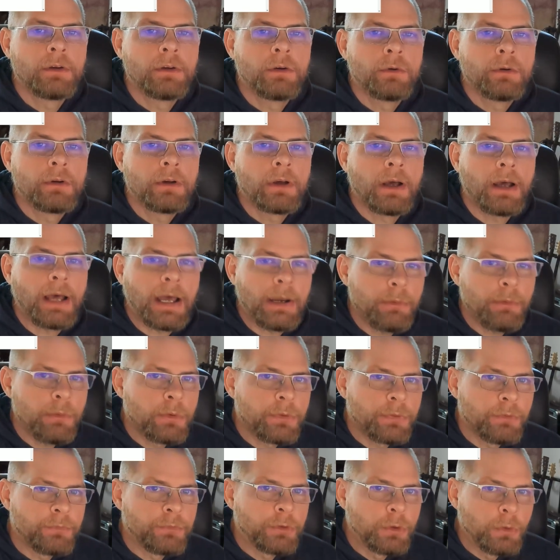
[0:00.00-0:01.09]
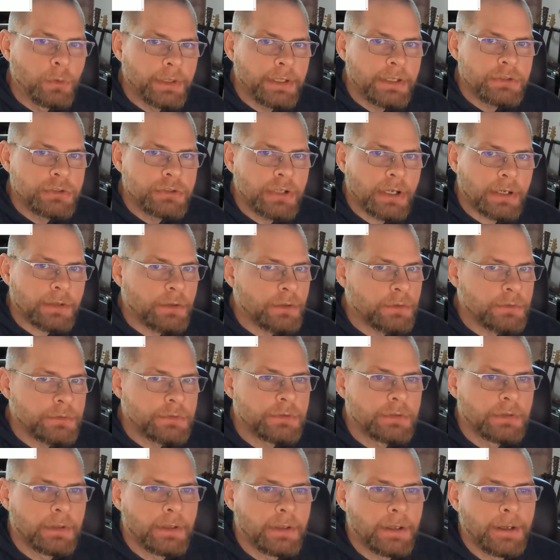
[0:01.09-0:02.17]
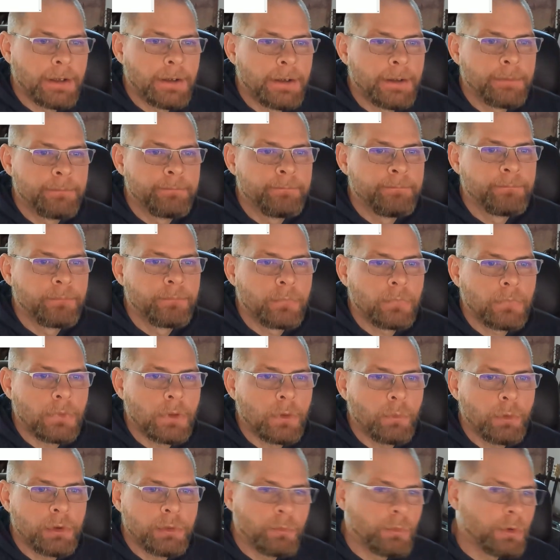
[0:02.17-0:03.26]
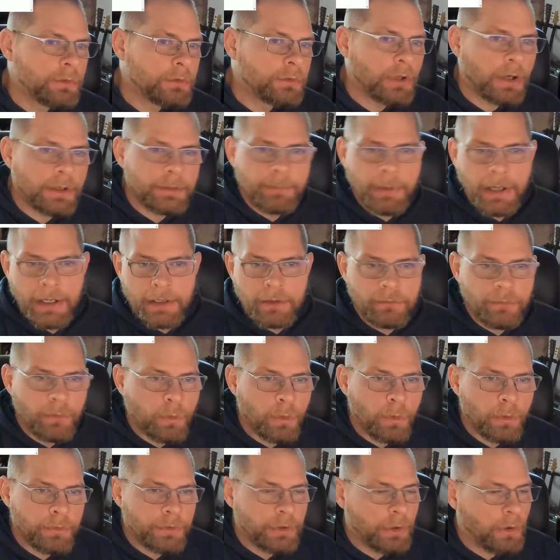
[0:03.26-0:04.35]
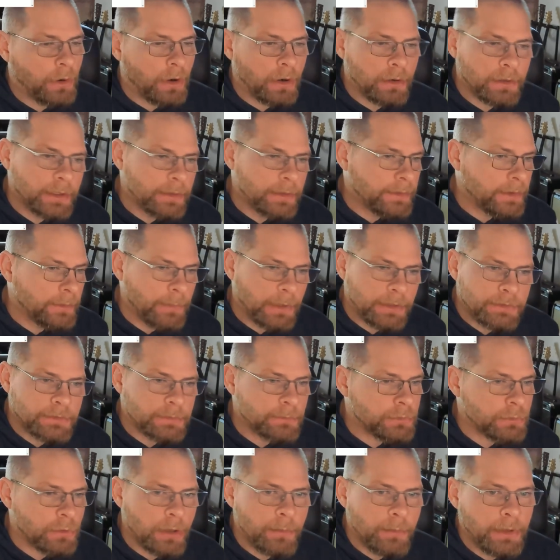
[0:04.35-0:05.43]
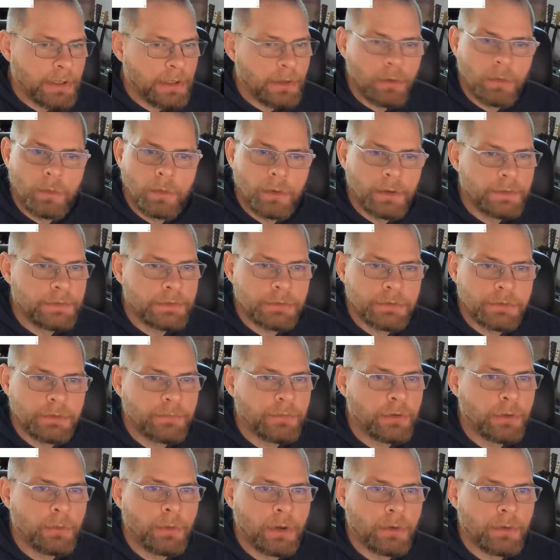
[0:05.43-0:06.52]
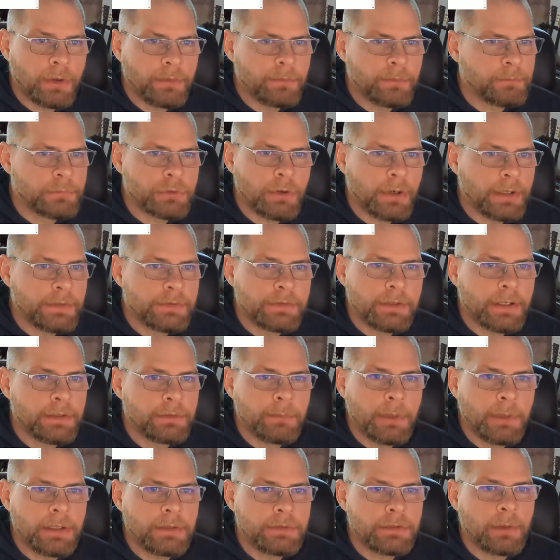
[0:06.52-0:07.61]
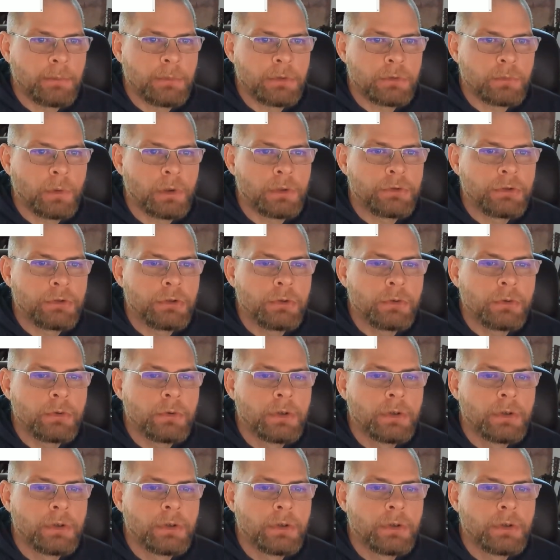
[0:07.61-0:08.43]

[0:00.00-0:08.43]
I went with the fueling injectors. We talked back and forth, Harley that makes some Screaming Eagle ones. There's a few other, I'm sure SNS makes some as well too.